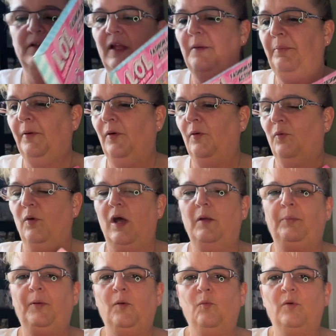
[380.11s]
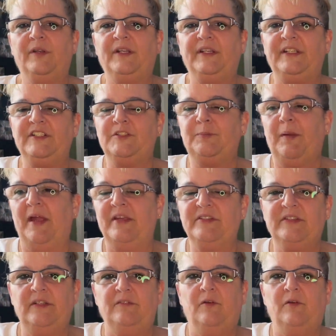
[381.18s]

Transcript: I'll put one in each basket, of